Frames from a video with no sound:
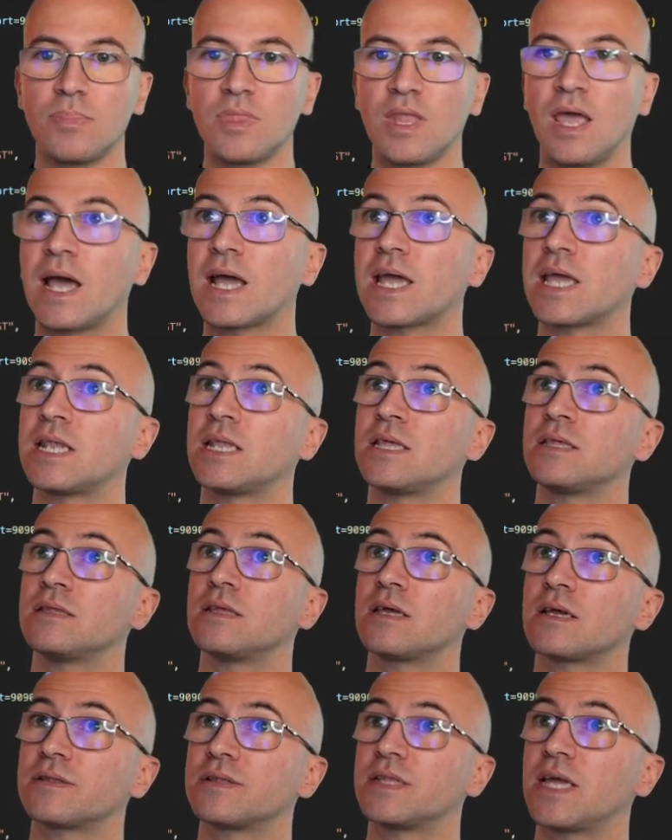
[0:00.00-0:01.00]
I can
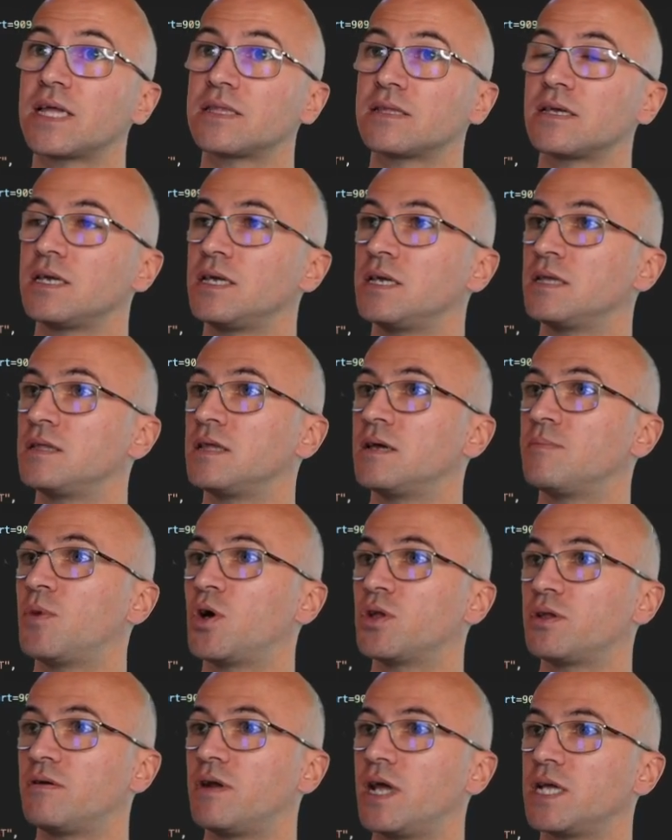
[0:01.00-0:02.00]
index that in the
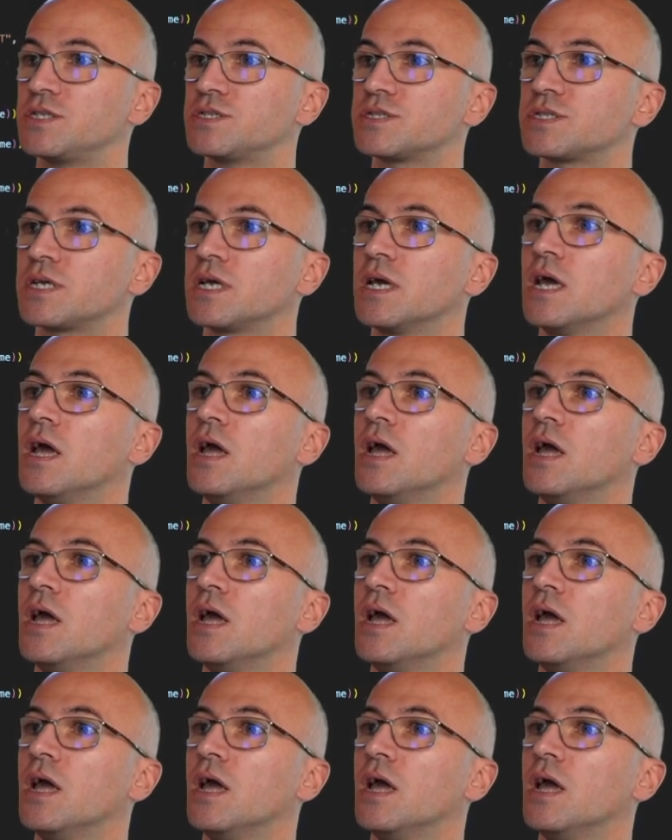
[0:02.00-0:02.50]
model registry.